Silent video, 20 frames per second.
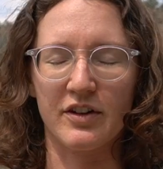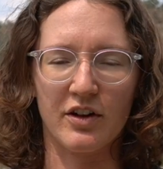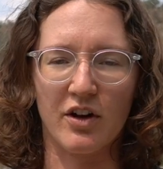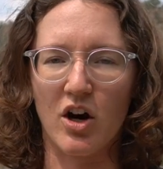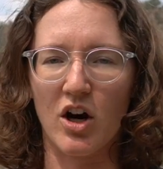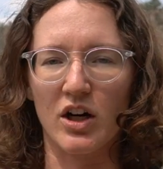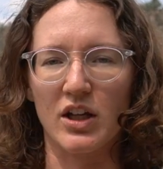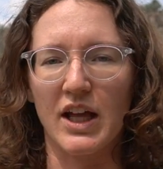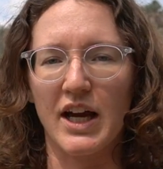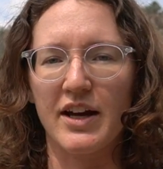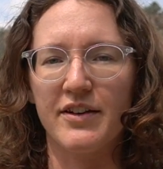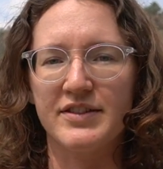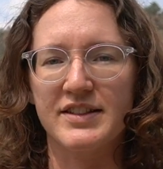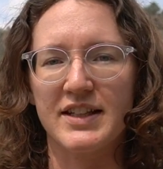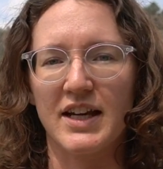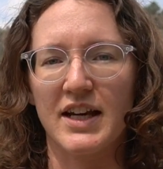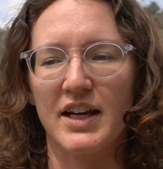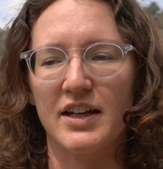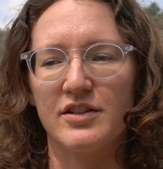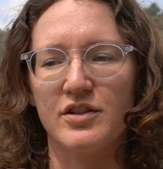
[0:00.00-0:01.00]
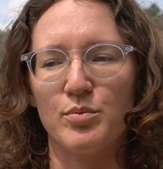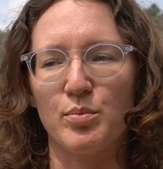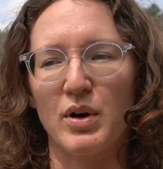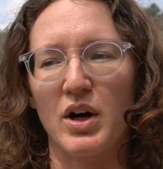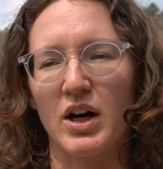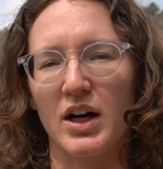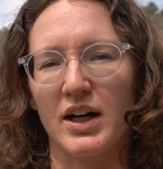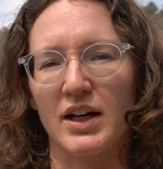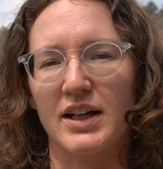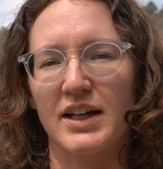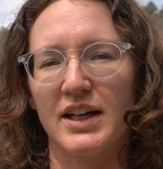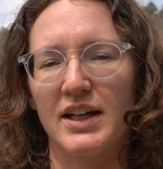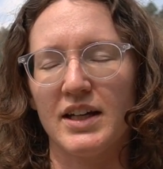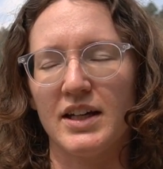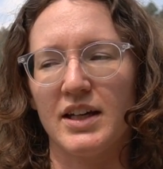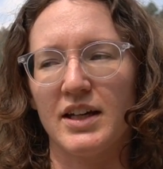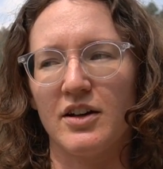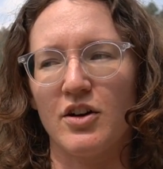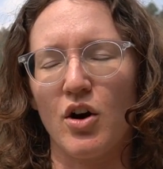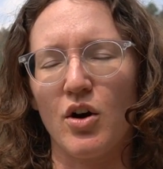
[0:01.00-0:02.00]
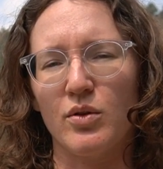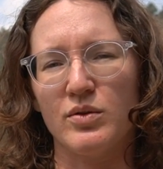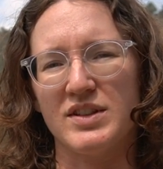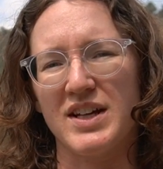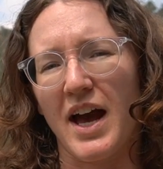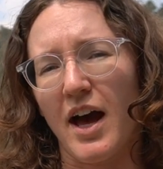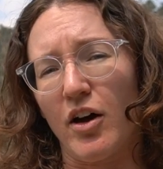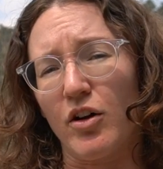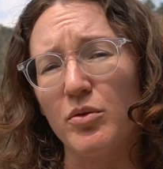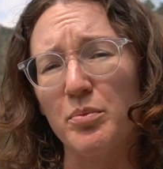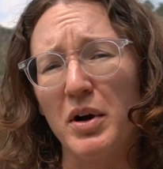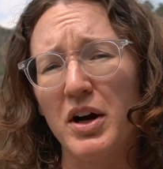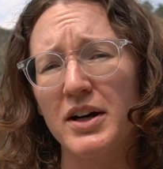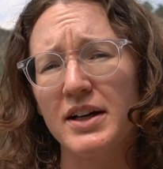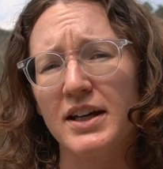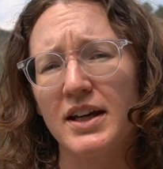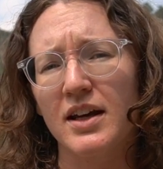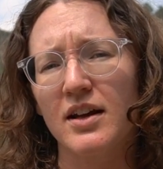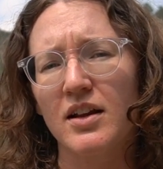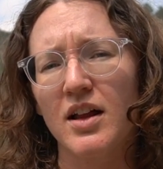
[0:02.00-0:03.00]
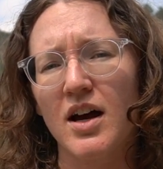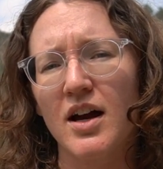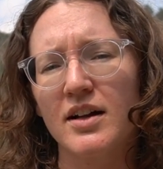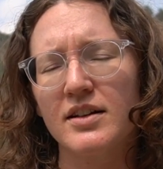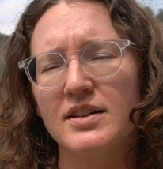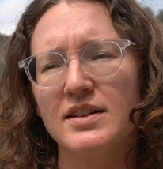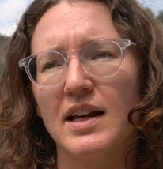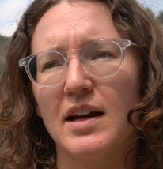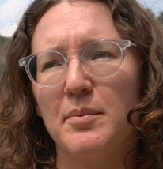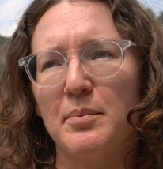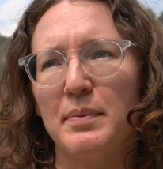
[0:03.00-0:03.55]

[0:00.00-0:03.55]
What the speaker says: and car life say to park in hotel parking lots,